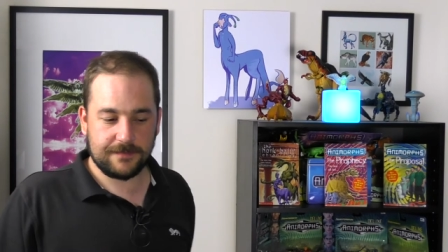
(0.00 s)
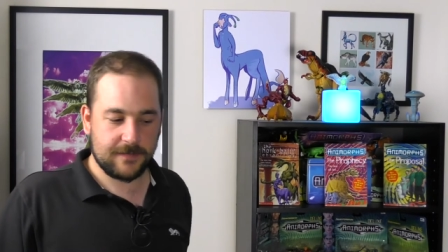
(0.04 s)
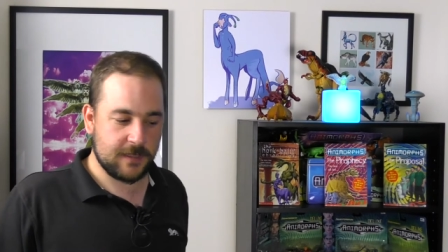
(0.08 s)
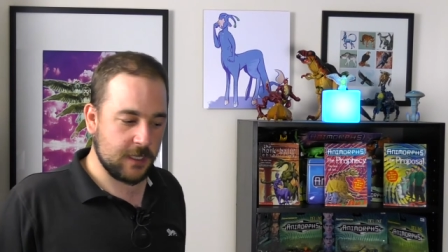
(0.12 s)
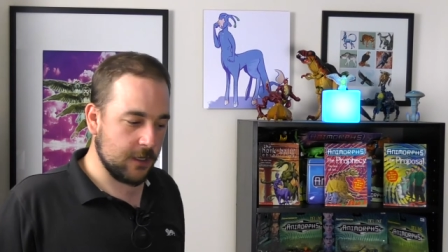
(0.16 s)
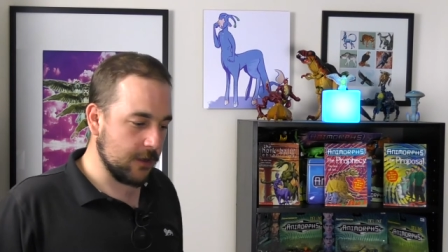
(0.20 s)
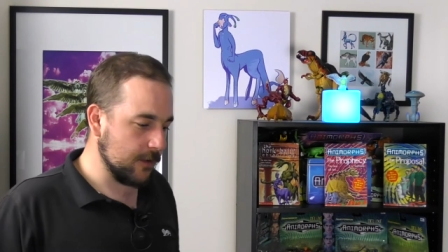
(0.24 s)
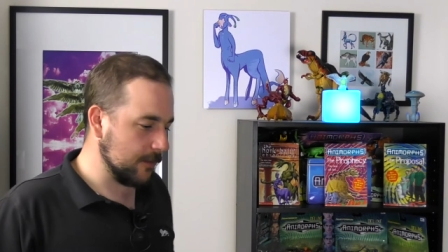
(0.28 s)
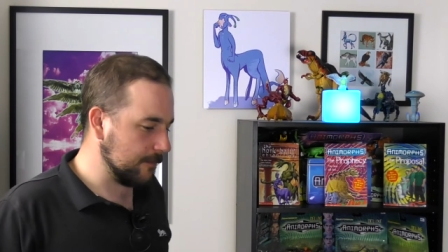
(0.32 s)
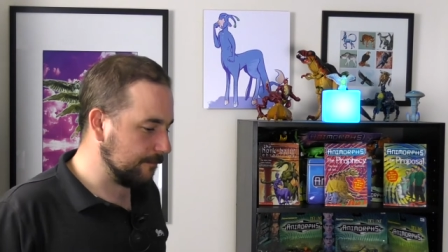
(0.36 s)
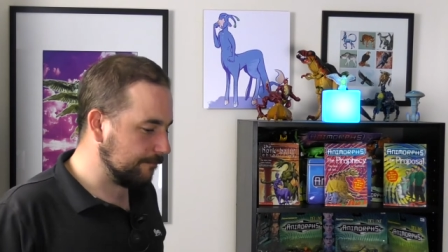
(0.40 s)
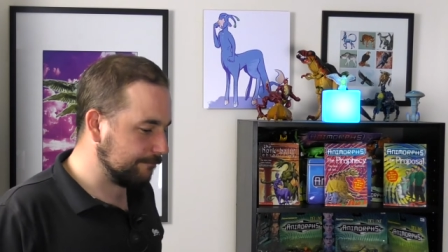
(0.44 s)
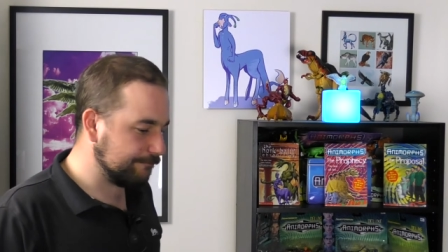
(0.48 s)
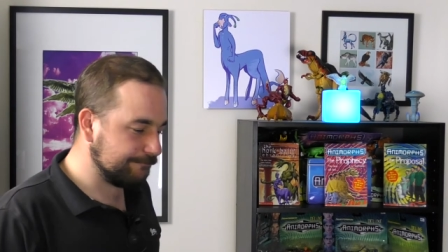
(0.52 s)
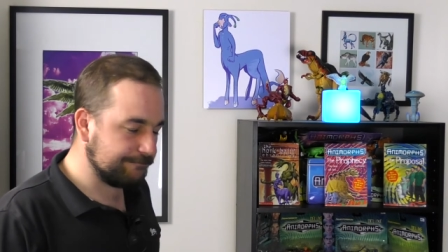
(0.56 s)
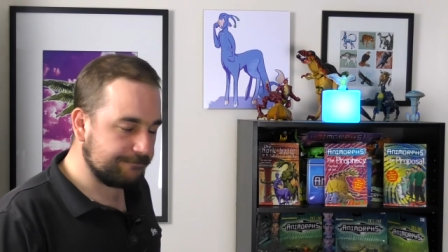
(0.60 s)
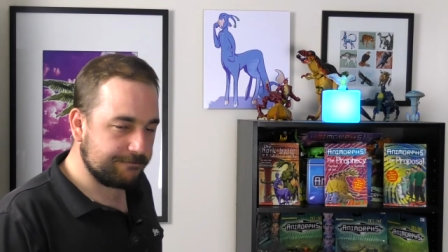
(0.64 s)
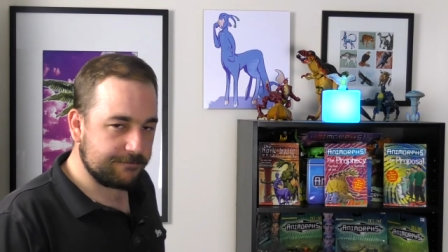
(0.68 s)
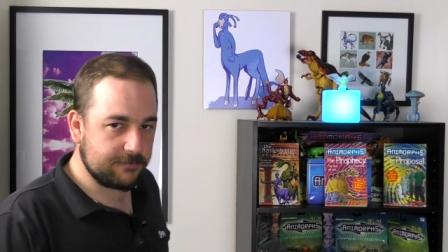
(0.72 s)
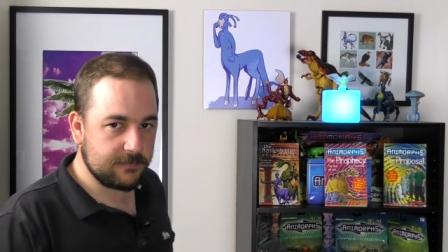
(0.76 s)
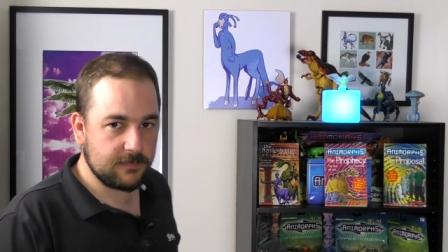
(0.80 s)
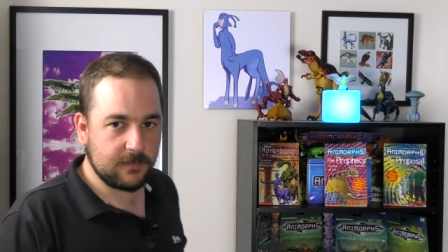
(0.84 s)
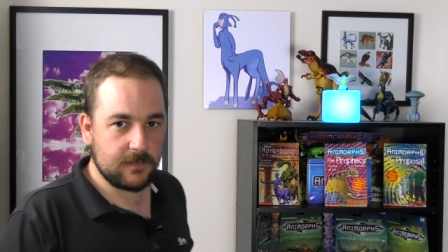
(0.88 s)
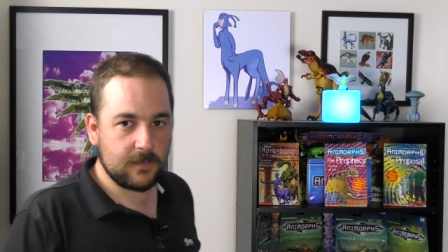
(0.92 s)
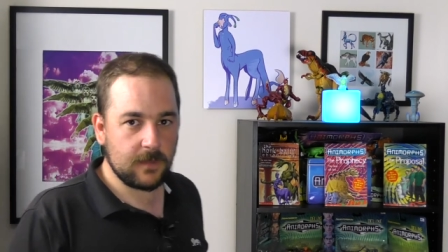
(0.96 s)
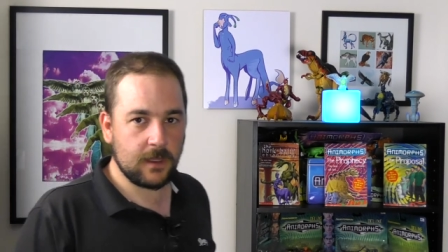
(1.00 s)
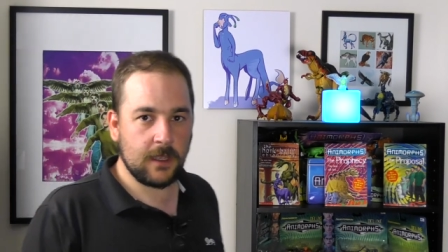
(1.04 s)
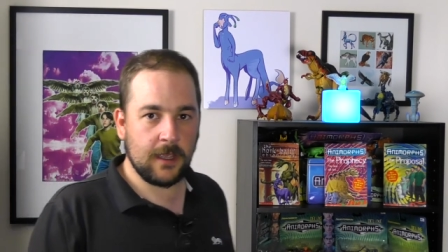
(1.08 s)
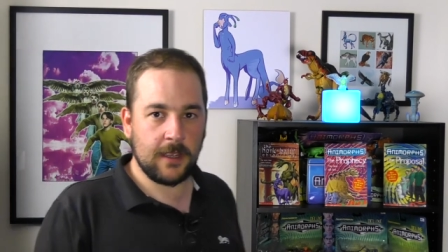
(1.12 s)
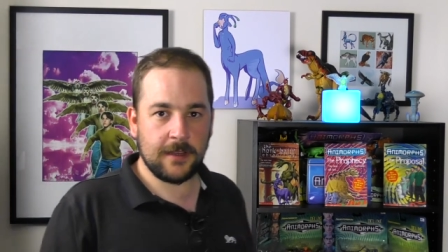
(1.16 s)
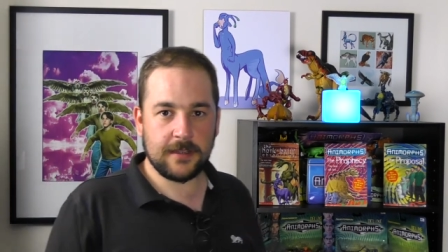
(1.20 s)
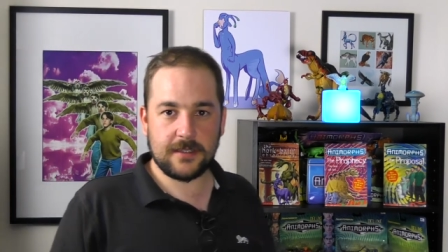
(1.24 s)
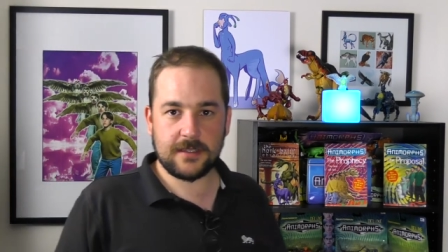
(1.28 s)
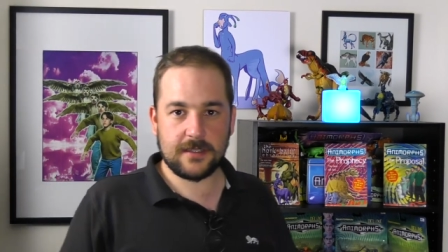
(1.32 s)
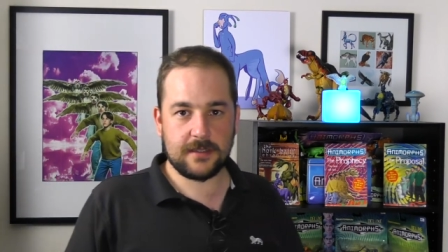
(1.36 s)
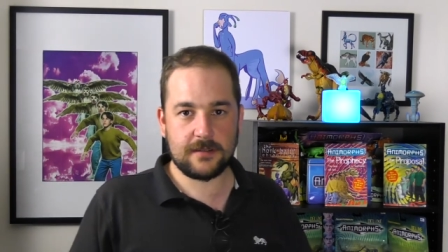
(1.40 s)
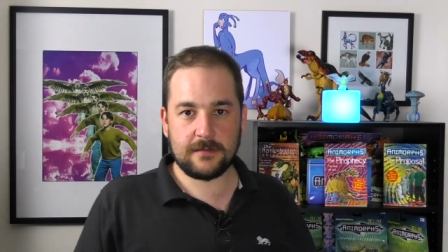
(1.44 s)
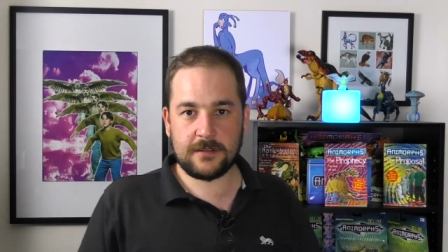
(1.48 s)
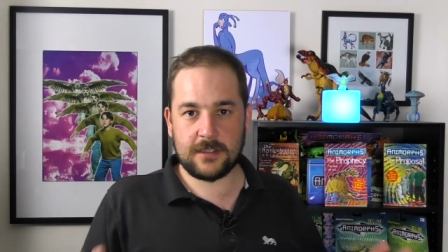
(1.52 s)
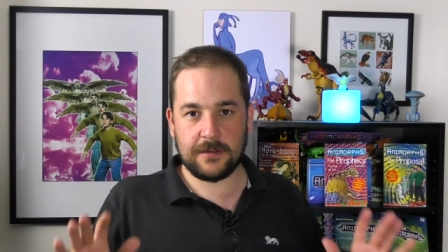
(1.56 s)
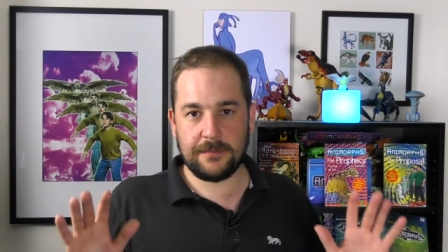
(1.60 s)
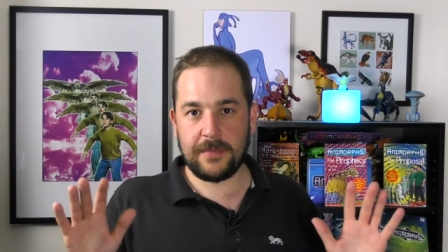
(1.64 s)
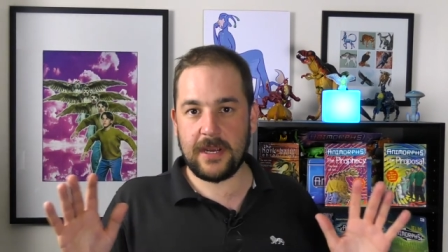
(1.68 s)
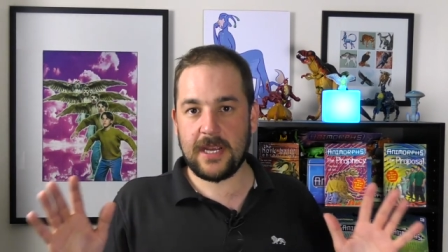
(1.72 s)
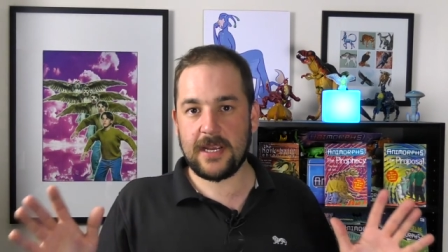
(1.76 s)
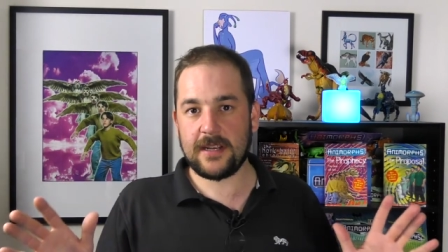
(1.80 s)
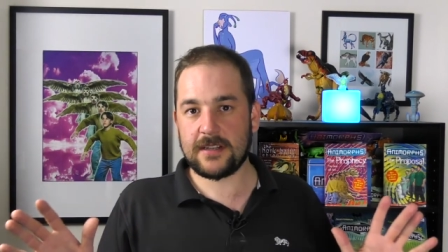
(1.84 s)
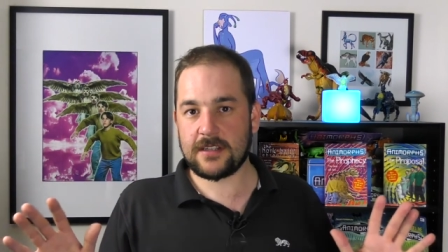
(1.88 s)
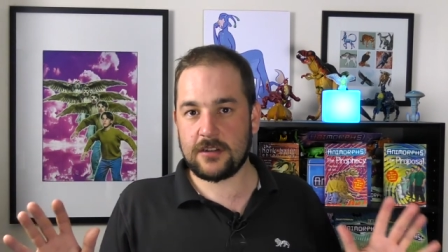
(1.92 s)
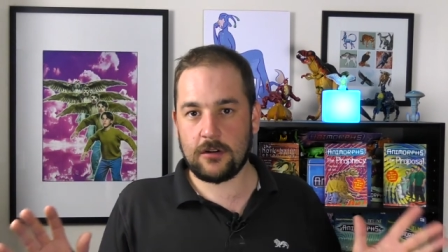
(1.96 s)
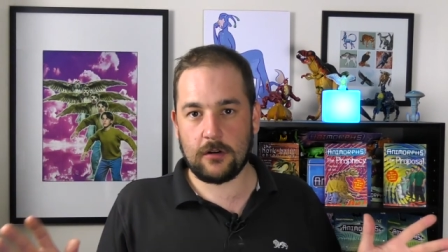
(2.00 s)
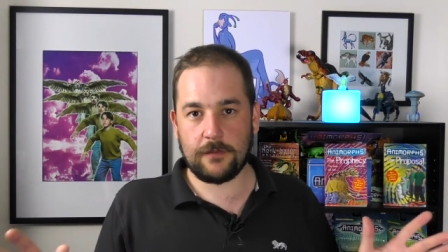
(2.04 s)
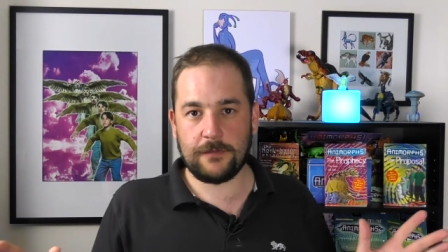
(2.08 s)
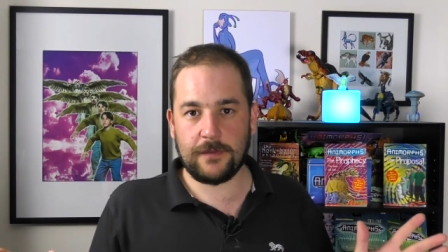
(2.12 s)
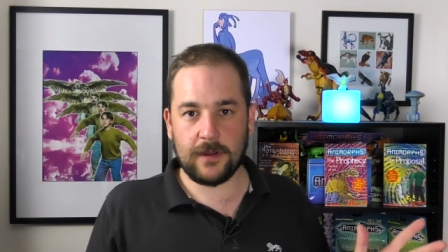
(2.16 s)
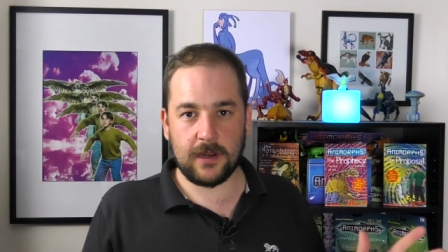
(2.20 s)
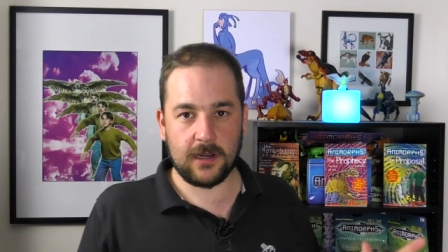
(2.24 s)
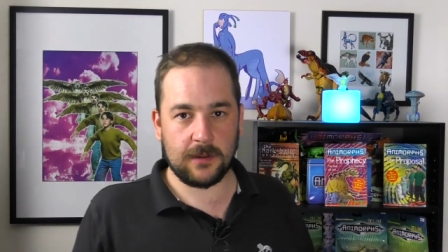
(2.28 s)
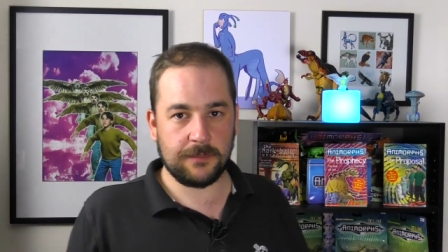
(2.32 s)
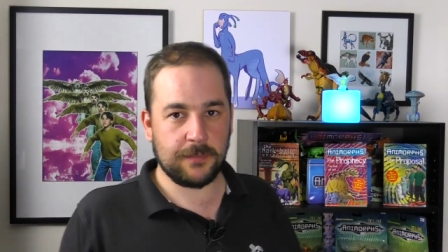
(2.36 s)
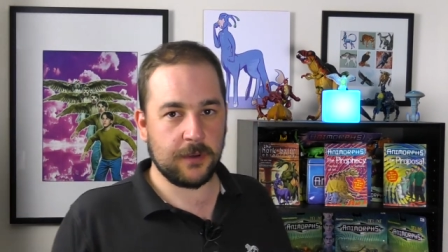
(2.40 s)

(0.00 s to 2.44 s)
So it's, to me, it's not filler,